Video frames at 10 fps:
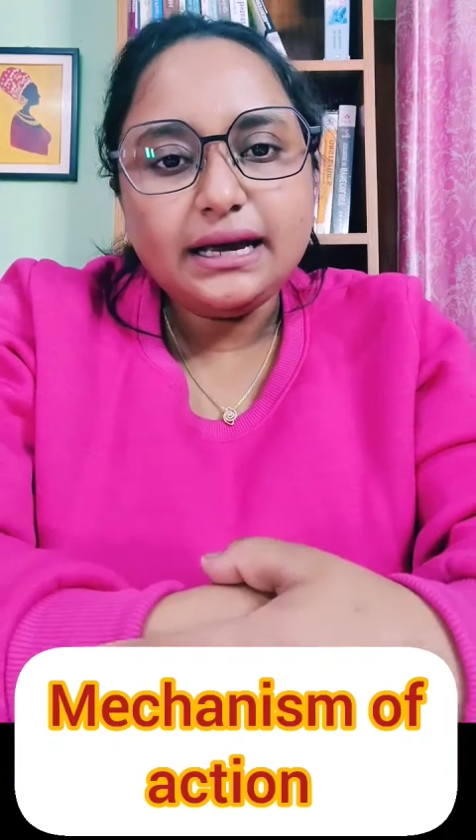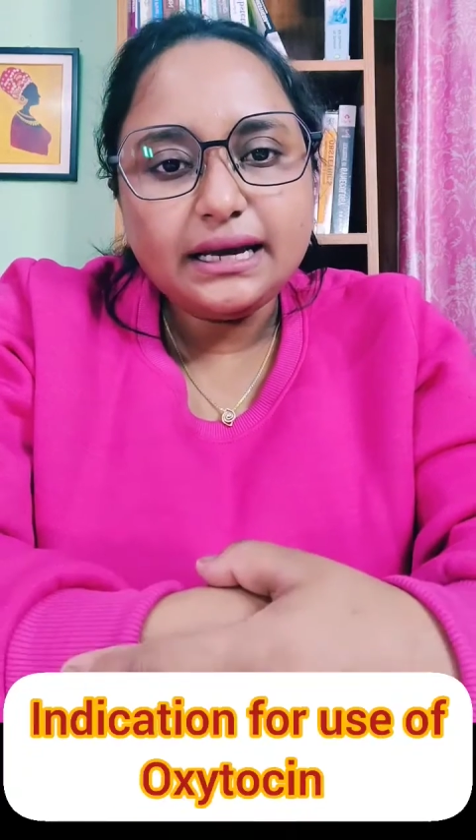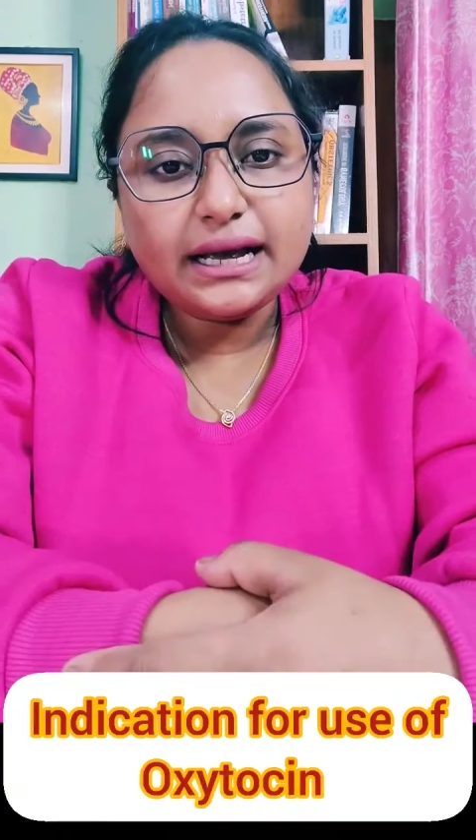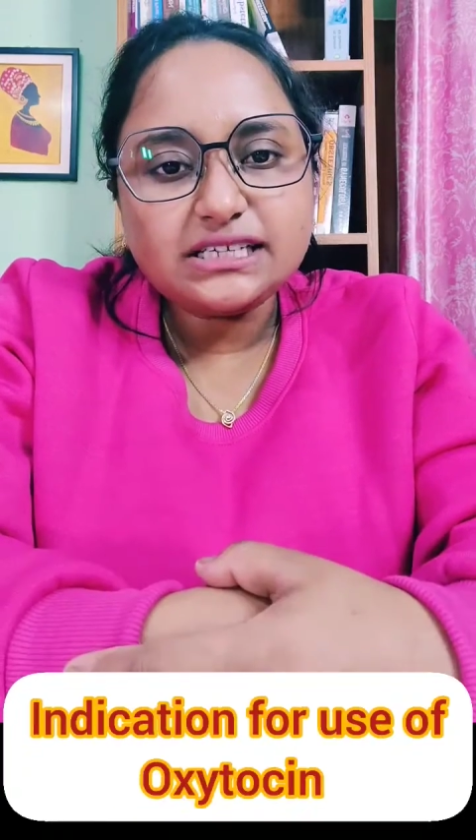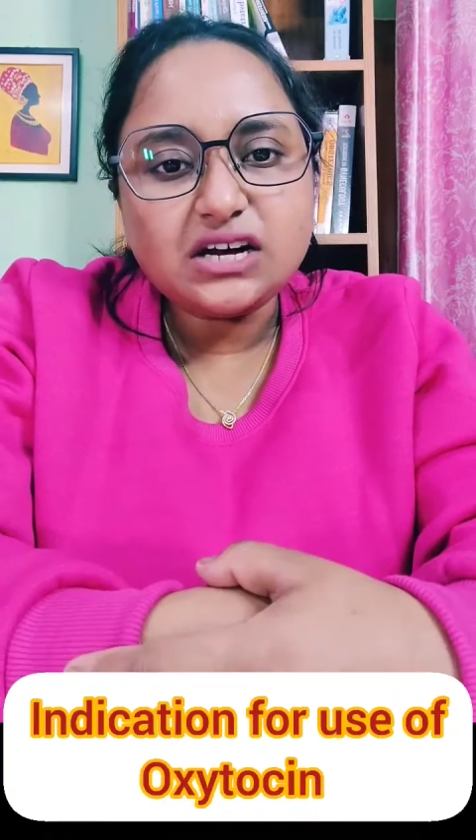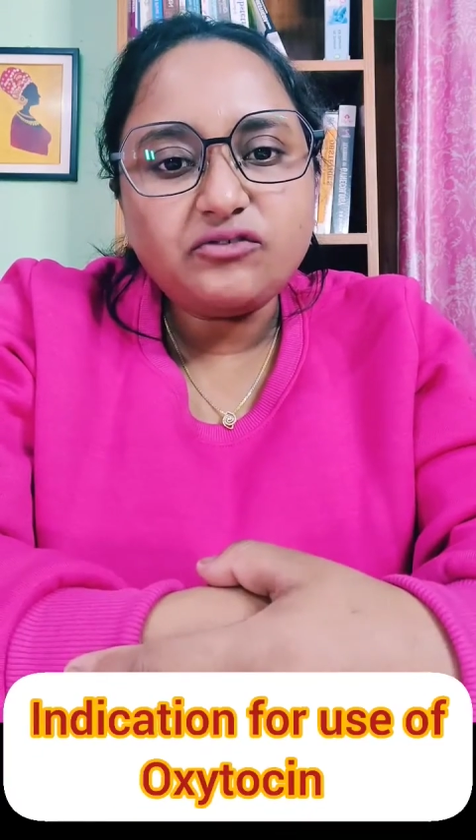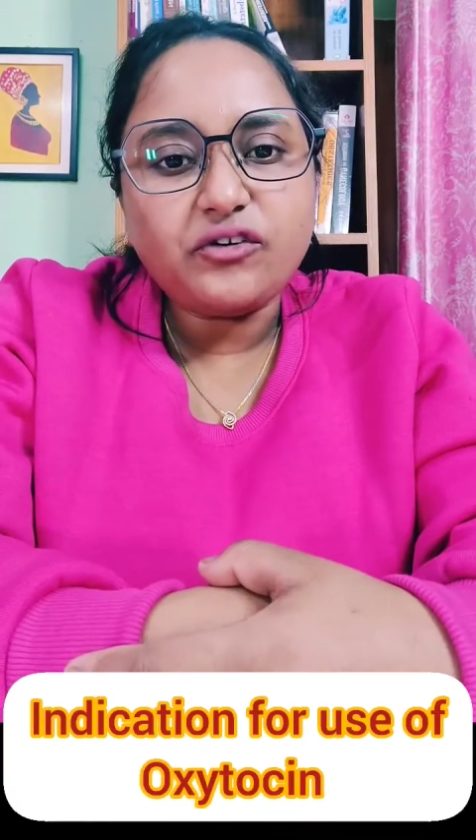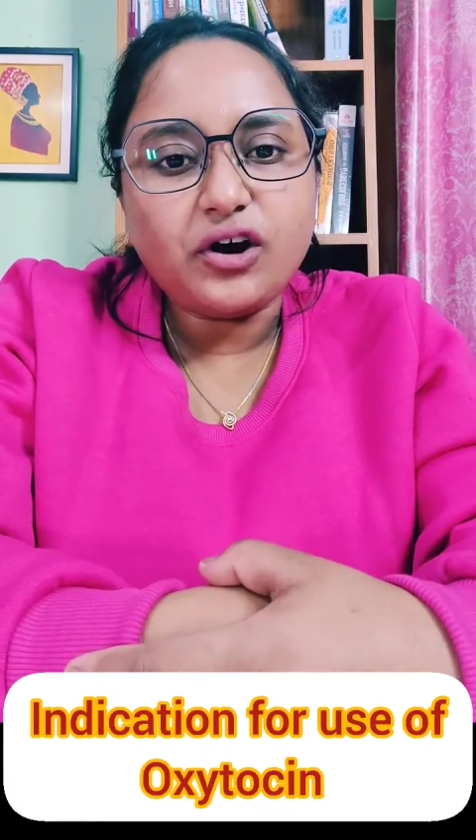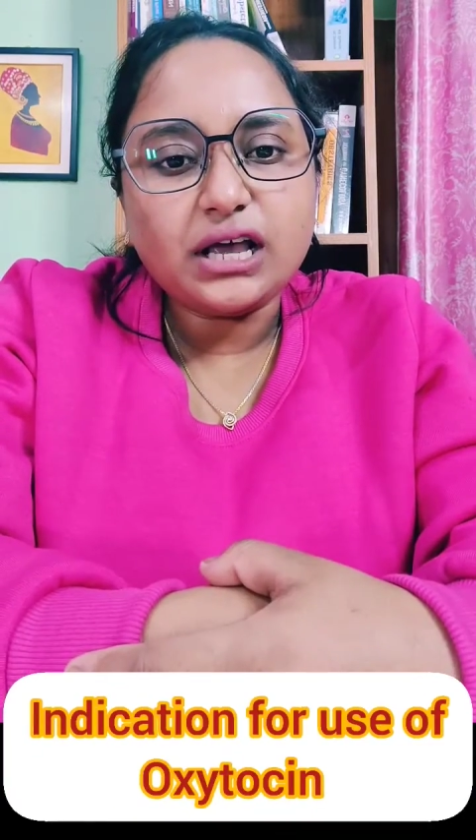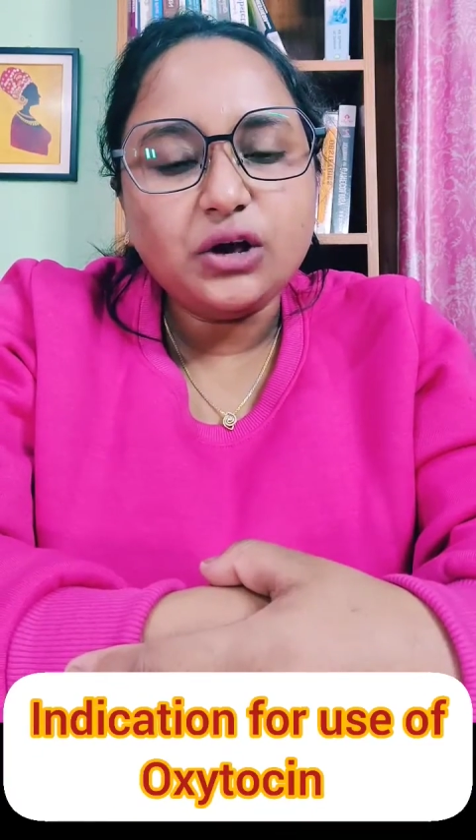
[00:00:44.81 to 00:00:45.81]
Indication
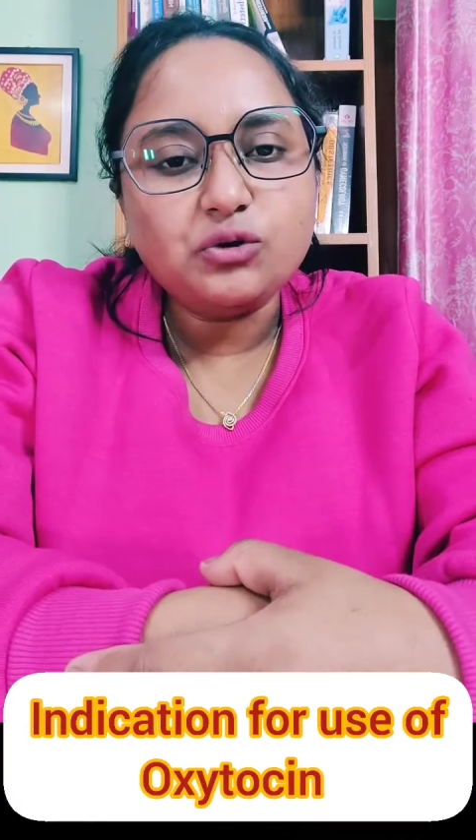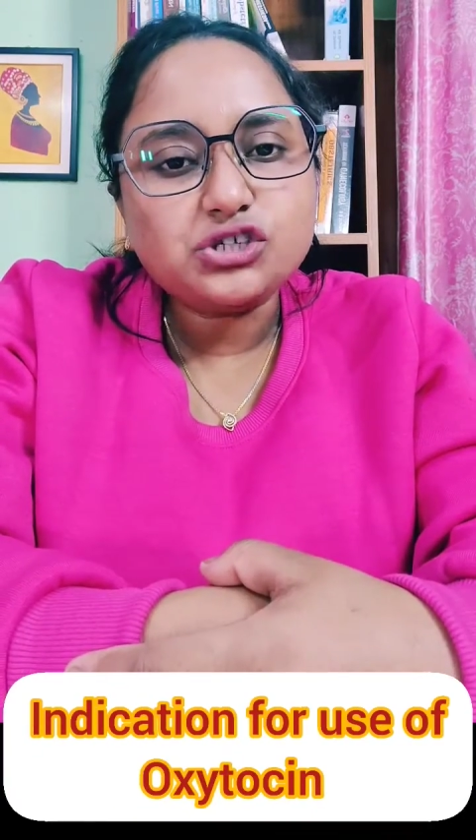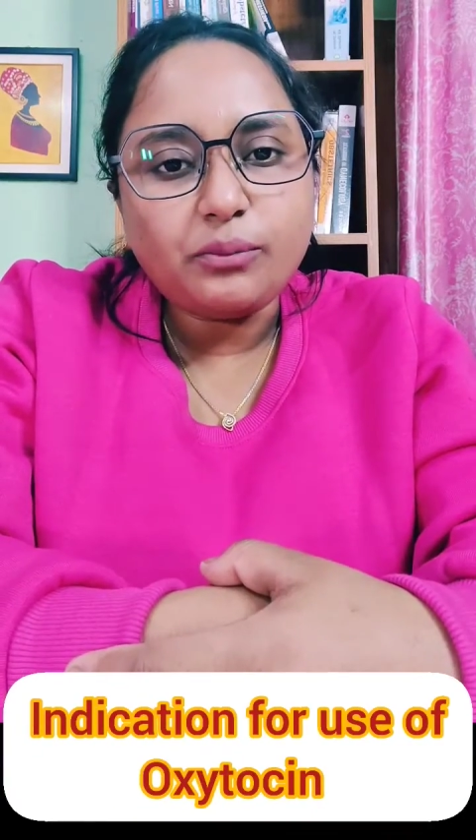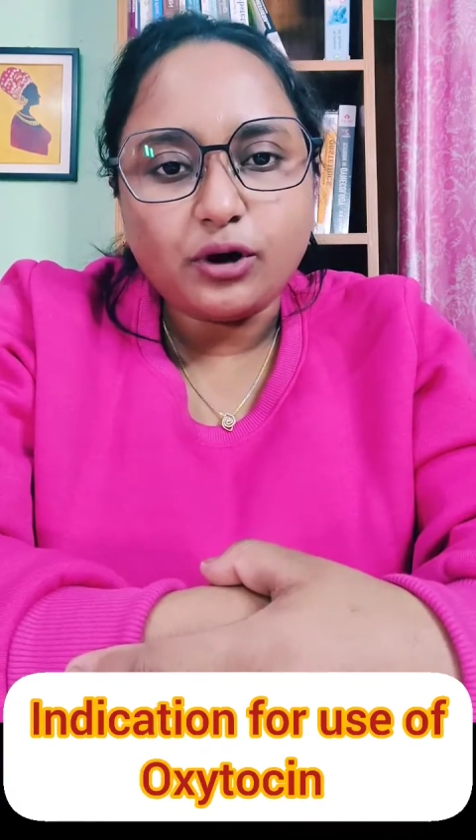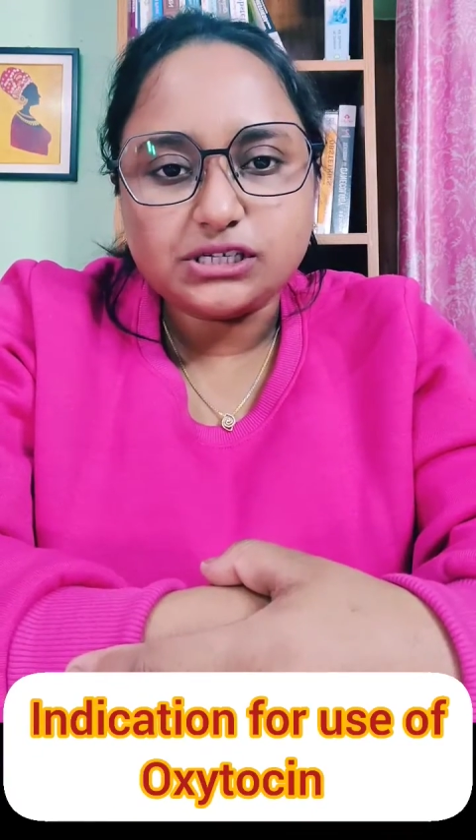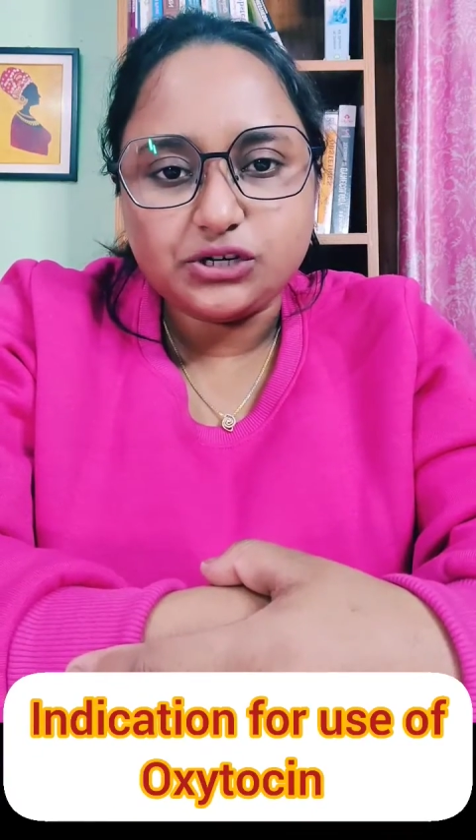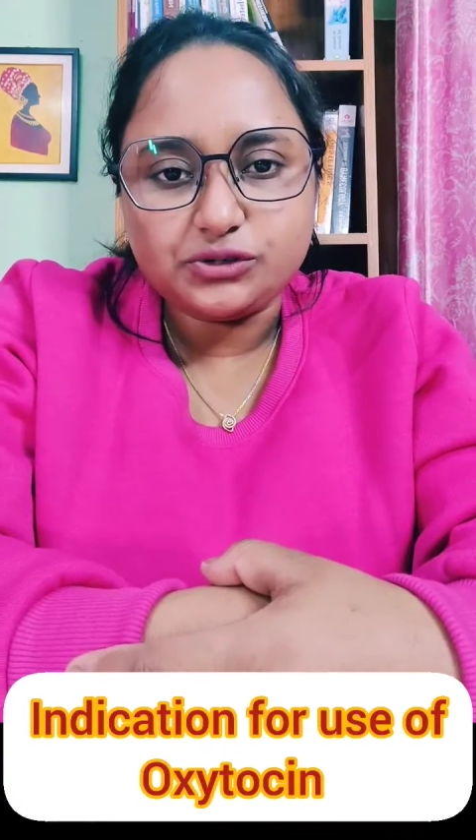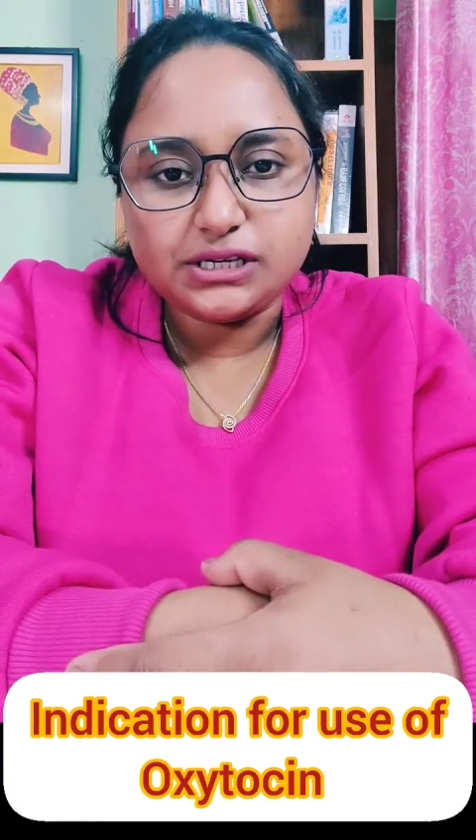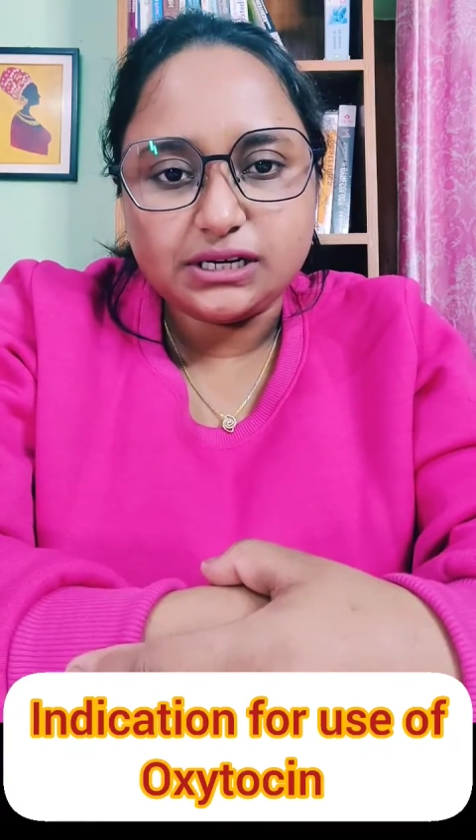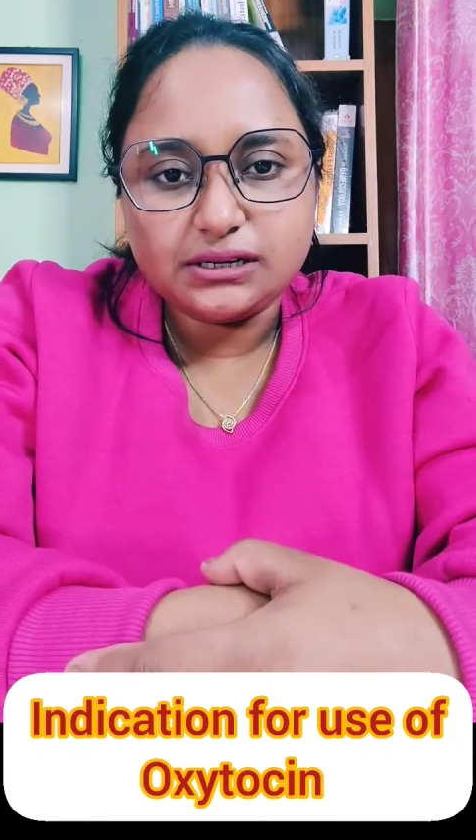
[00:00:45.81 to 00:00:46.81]
for use of
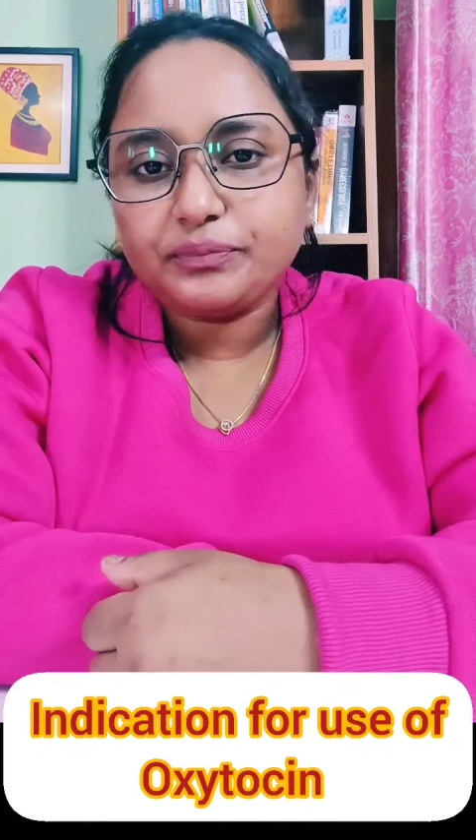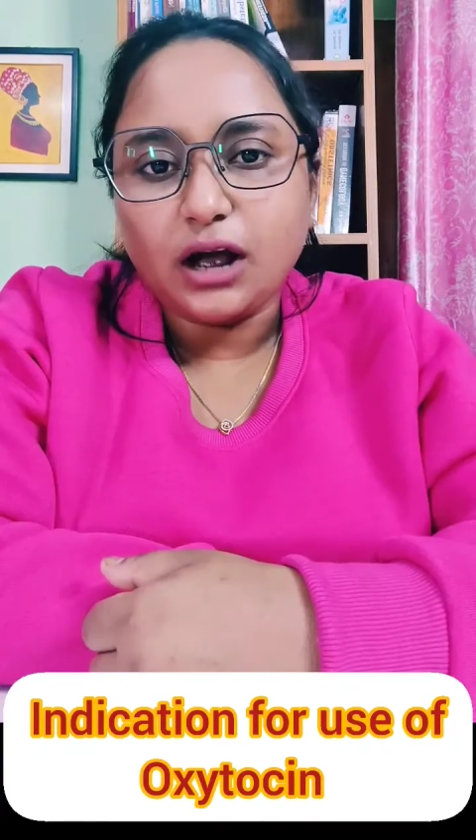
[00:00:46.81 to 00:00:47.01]
oxytocin.